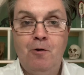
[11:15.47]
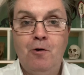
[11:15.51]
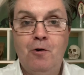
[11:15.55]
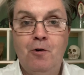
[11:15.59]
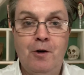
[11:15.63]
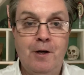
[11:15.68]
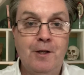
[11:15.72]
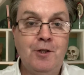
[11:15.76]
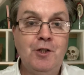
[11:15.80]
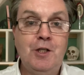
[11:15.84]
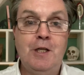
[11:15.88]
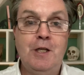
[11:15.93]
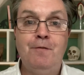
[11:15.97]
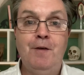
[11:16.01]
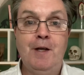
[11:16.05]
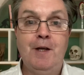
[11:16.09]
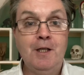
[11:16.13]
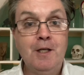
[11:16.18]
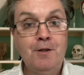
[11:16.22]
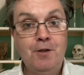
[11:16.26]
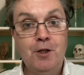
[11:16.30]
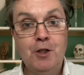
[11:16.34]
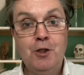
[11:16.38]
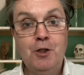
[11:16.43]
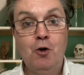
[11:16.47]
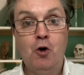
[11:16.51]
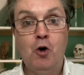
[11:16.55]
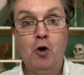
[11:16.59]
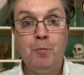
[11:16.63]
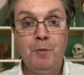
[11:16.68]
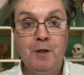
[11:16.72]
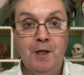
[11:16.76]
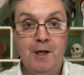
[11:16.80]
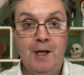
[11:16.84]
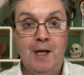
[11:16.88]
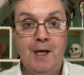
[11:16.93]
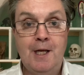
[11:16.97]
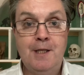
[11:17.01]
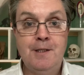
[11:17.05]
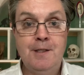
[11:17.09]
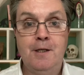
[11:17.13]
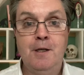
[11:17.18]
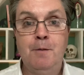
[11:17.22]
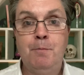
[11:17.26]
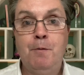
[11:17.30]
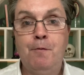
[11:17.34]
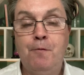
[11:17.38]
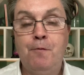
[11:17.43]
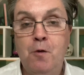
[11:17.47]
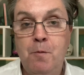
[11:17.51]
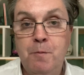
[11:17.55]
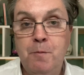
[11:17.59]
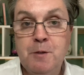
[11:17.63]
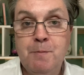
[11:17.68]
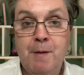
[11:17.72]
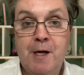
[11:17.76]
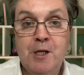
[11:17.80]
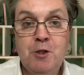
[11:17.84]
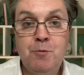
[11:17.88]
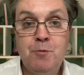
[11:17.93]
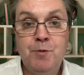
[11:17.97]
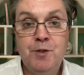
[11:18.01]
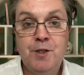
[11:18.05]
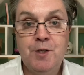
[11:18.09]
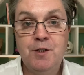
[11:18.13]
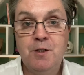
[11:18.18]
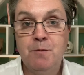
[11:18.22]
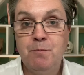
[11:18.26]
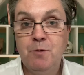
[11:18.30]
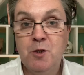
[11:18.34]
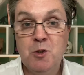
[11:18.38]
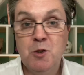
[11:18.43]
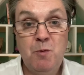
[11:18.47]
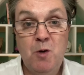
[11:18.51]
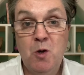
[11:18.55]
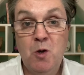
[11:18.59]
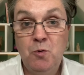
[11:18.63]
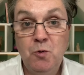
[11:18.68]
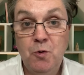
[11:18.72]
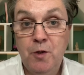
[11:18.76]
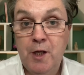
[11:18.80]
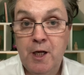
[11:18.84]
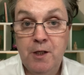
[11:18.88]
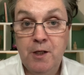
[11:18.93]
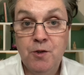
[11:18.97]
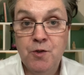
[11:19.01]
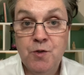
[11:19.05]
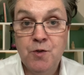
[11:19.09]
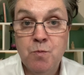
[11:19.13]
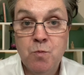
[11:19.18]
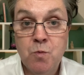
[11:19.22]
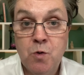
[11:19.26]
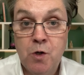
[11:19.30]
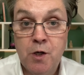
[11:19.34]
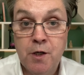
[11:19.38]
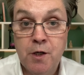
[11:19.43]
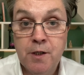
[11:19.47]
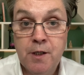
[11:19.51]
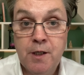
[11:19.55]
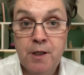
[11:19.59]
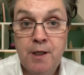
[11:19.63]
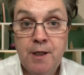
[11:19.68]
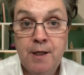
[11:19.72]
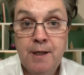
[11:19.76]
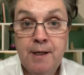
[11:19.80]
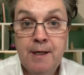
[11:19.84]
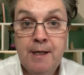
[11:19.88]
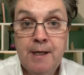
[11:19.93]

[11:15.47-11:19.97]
or achieving the top grade in a performance management system, because we all know that doesn't work.